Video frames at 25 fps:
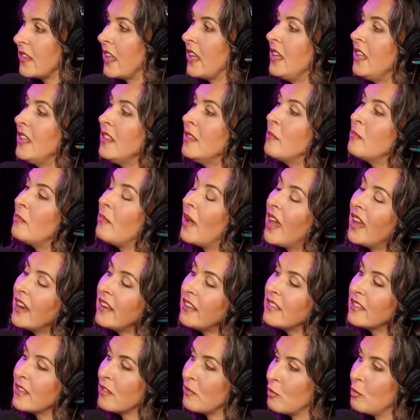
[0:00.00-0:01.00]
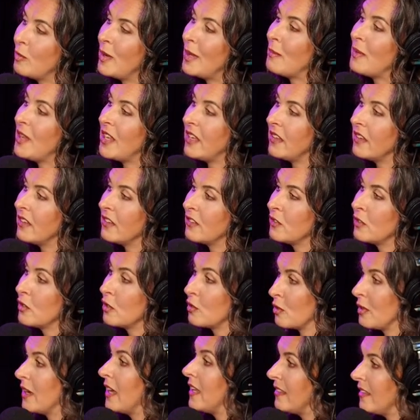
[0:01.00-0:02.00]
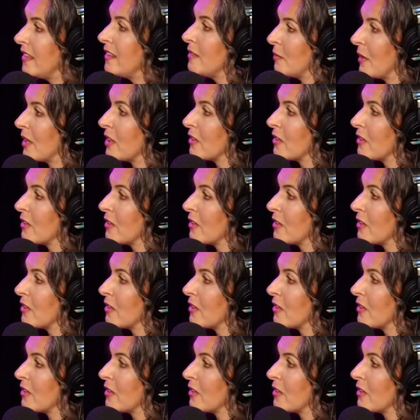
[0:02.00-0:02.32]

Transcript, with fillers: They need the bodies of women to create these